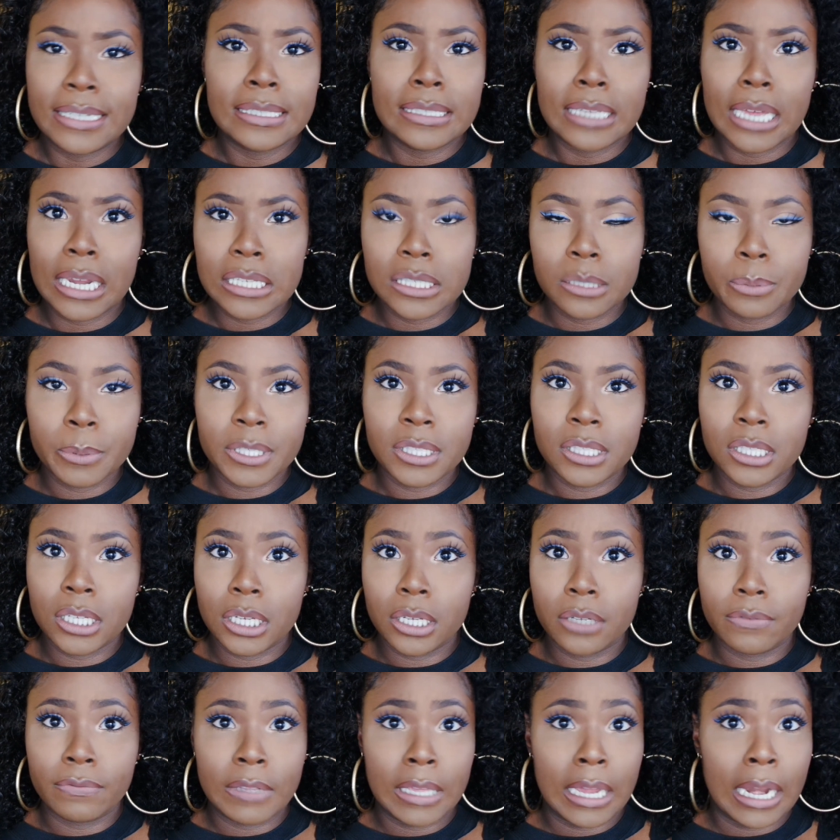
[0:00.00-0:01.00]
I decided to put
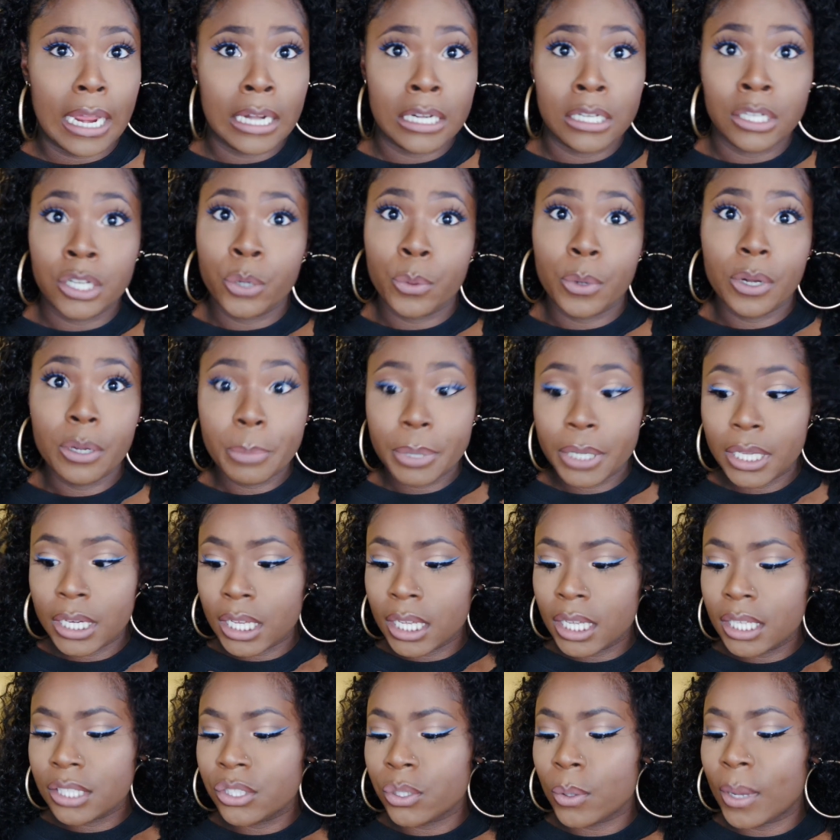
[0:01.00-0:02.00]
stuff that I didn't know where to put
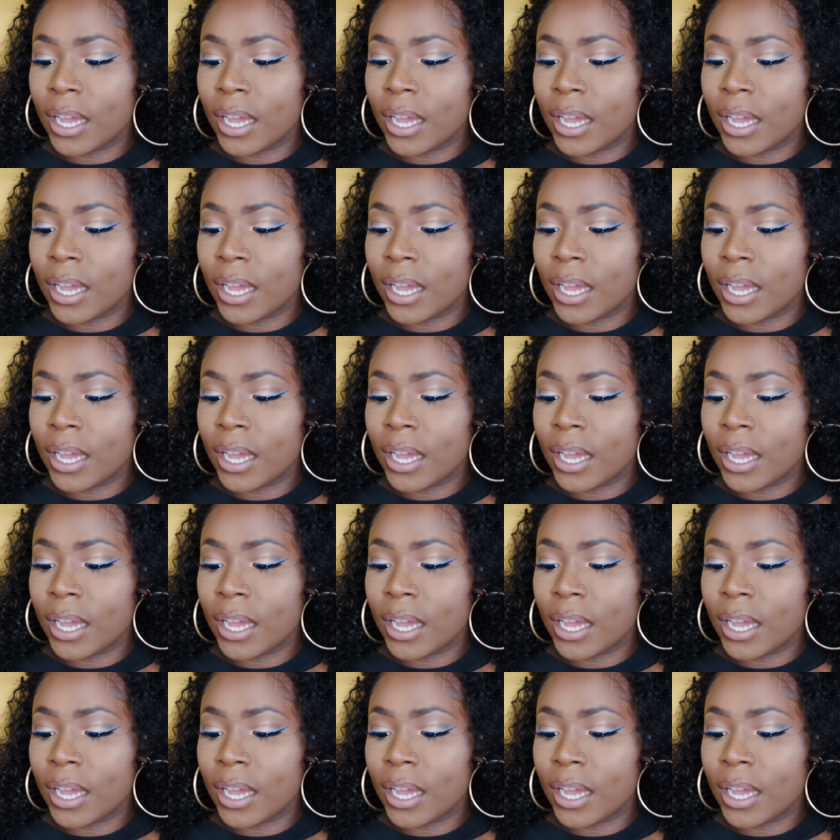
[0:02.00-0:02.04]
it.